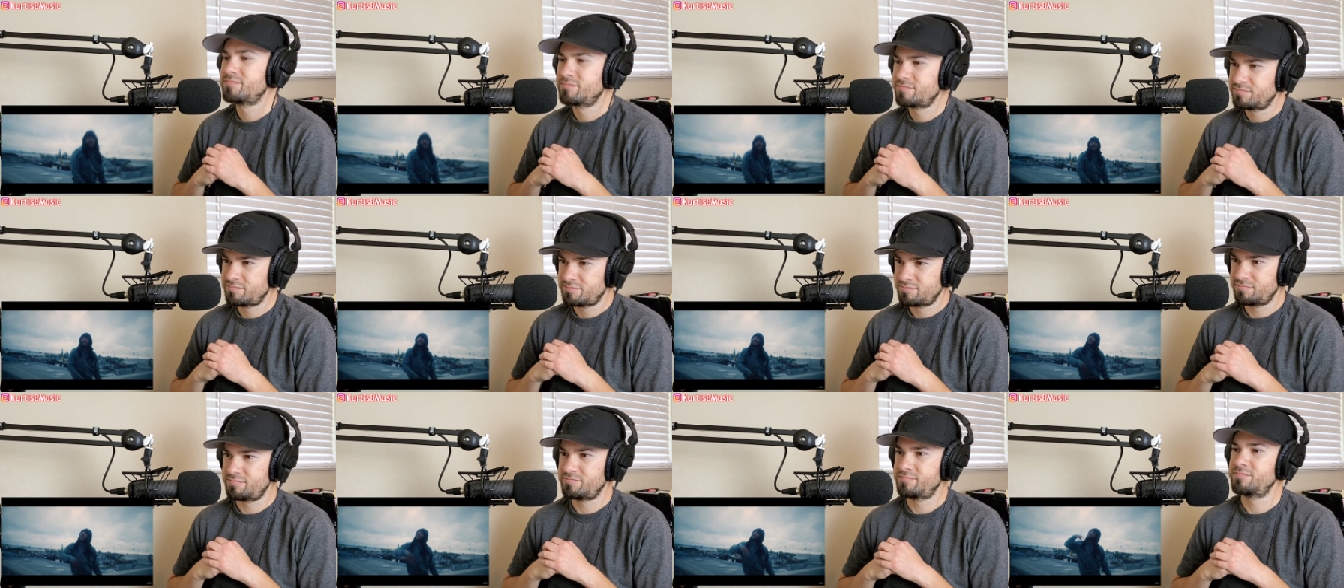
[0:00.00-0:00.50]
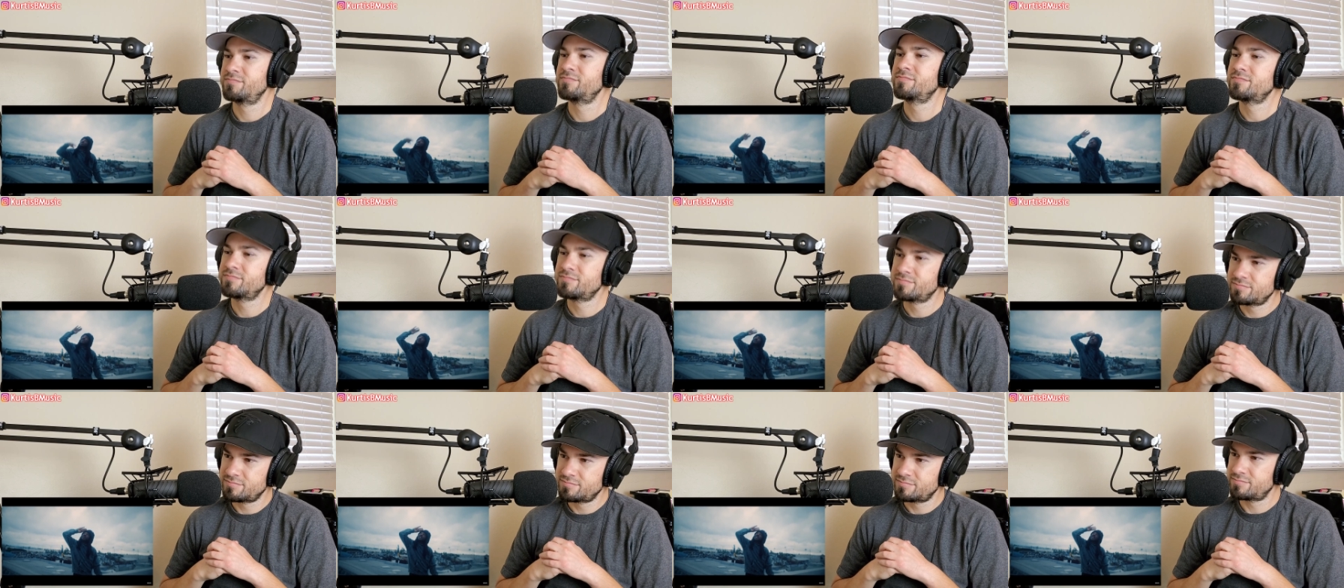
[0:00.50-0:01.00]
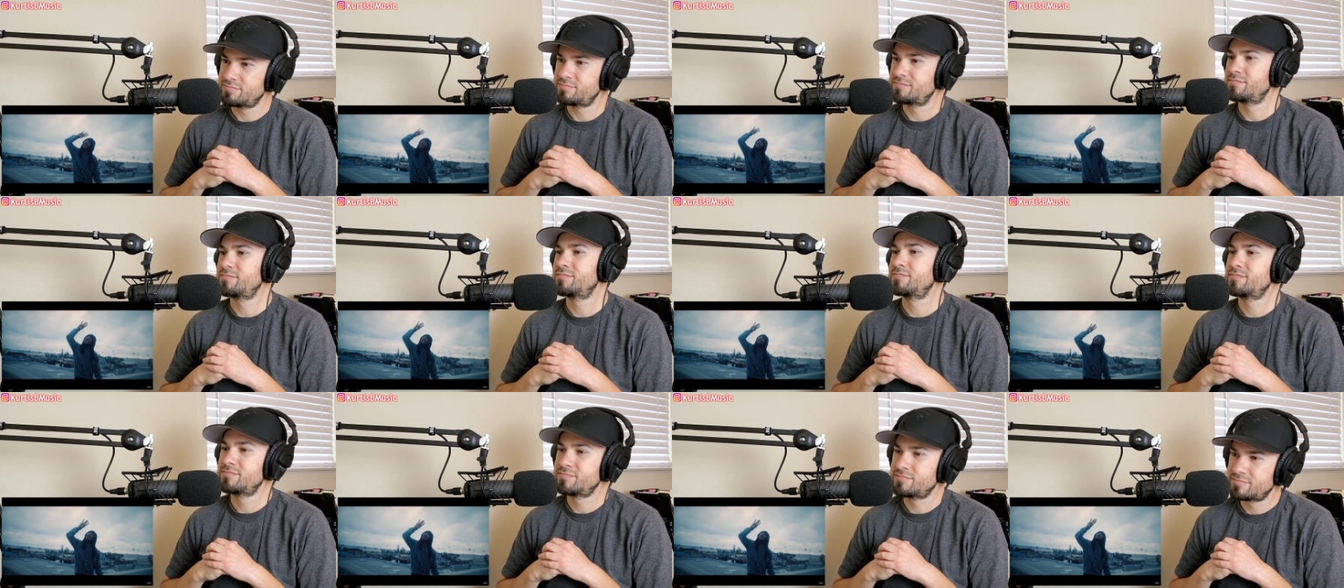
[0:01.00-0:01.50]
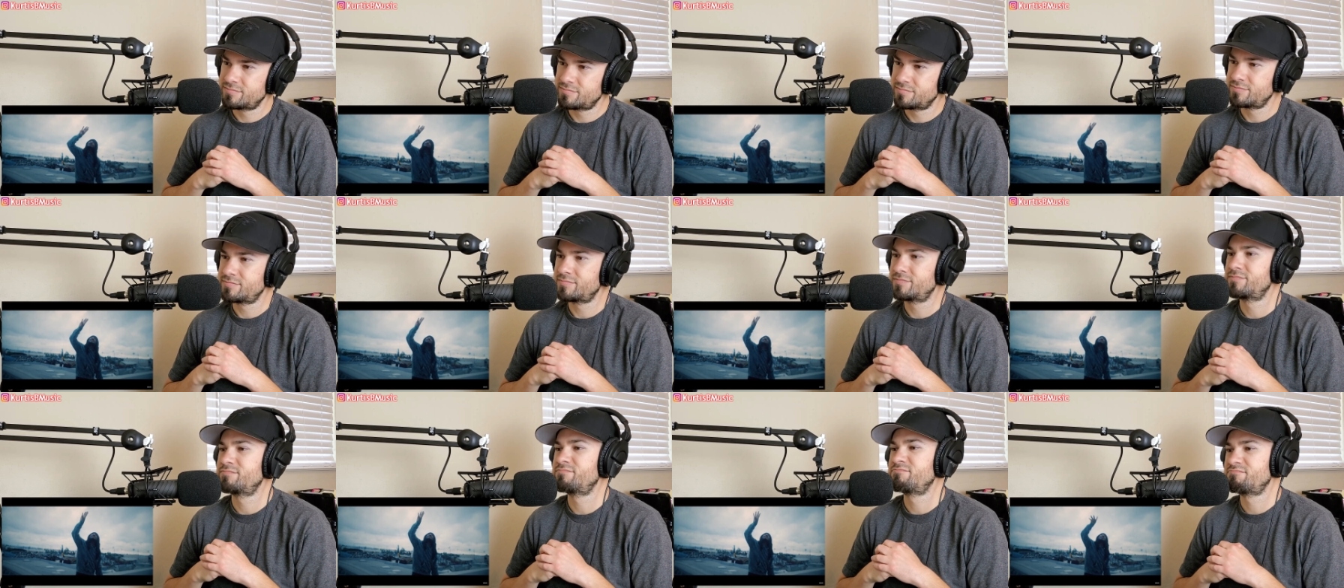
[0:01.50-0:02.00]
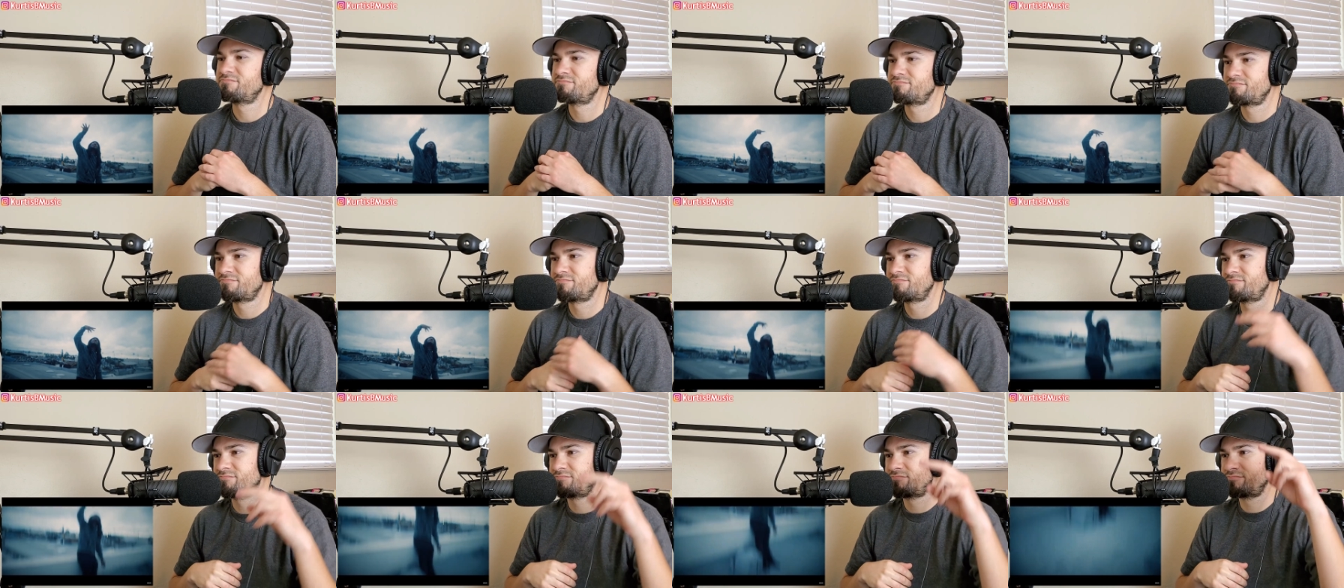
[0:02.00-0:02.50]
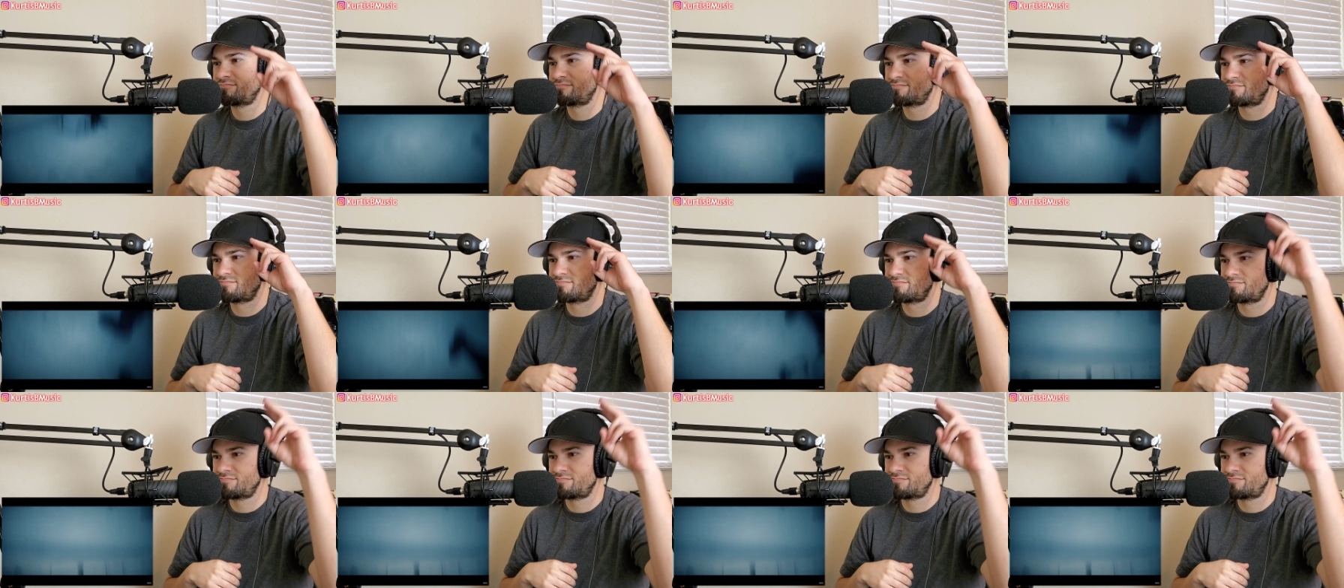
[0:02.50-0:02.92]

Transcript: I love you, Terry, on and egg, this shit forever, foe.